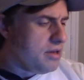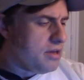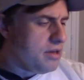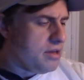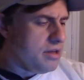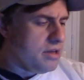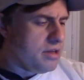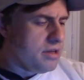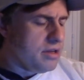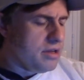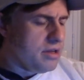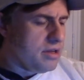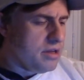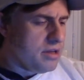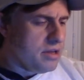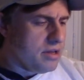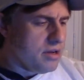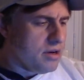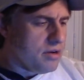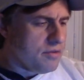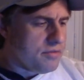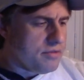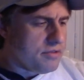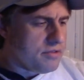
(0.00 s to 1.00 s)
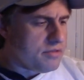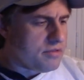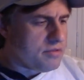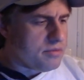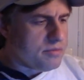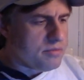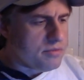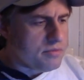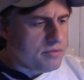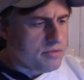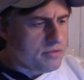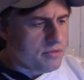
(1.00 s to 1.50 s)
you know, for
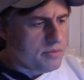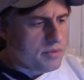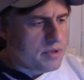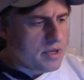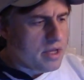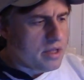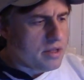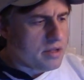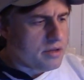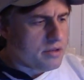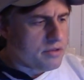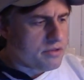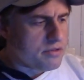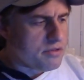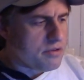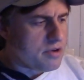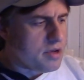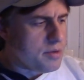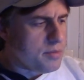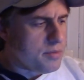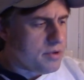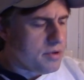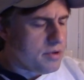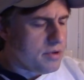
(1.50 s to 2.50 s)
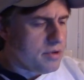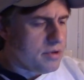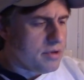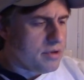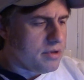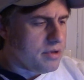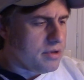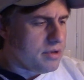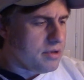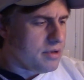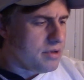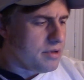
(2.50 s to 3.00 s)
some some yelling and screaming,
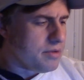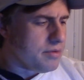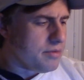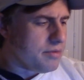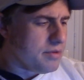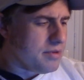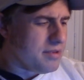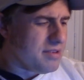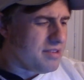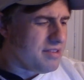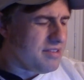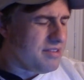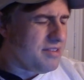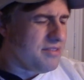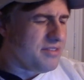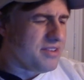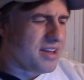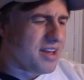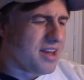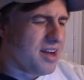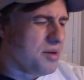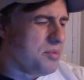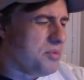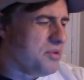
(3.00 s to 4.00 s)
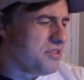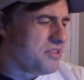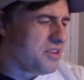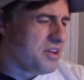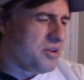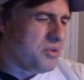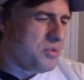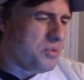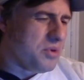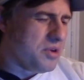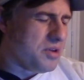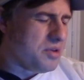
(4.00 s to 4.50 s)
and, and, and we'll see if the Cowboys
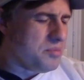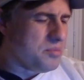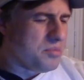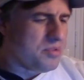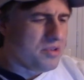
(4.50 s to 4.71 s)
get a win.